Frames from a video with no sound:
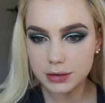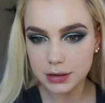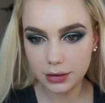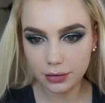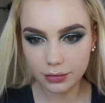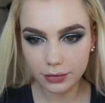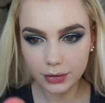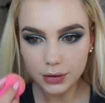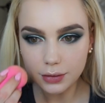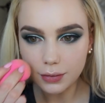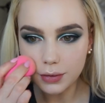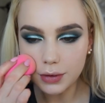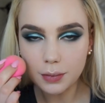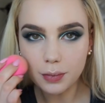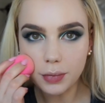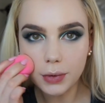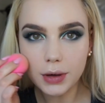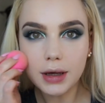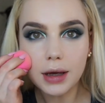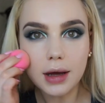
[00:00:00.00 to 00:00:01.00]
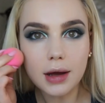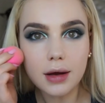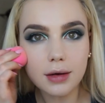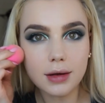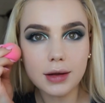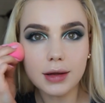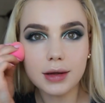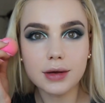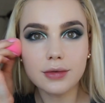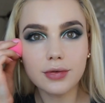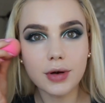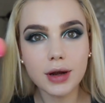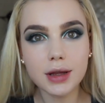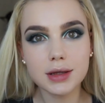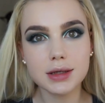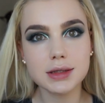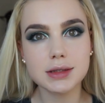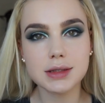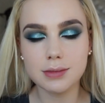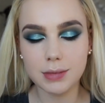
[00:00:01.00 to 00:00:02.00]
so I don't really want to bring out any
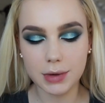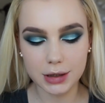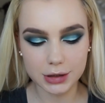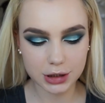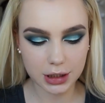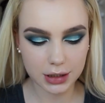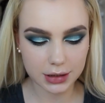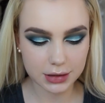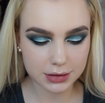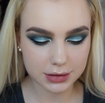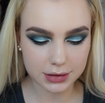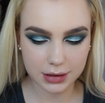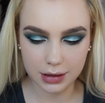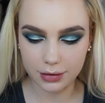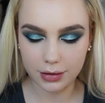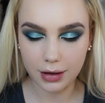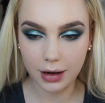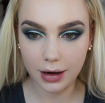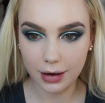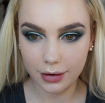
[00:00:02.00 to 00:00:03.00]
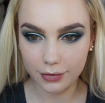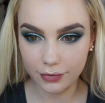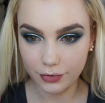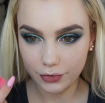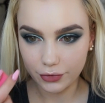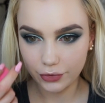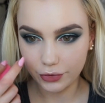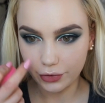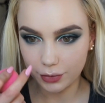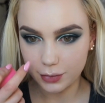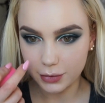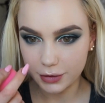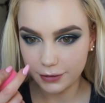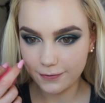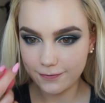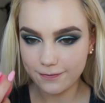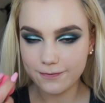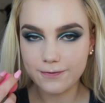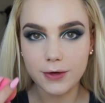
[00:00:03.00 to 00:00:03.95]
redness in my cheeks now that I have so much